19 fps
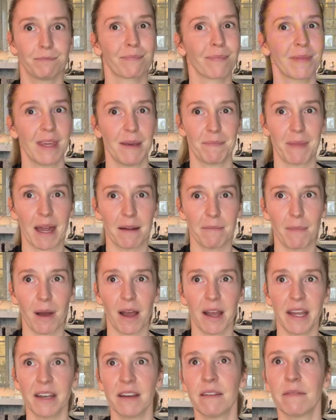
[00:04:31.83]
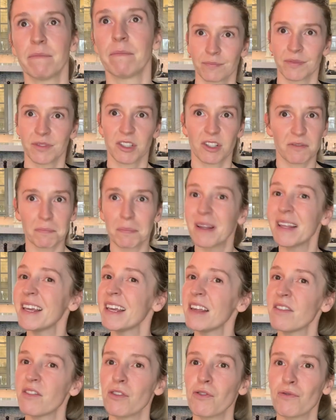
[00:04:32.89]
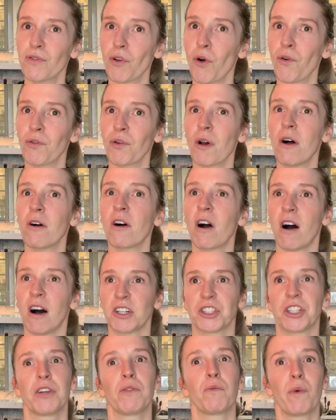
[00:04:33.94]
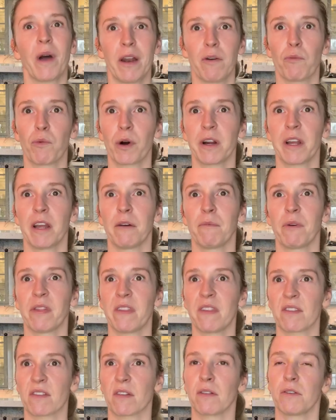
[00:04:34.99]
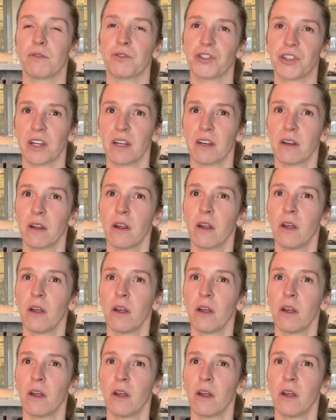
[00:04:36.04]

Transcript: keep that in mind. Just please use overall caution when working with the solution.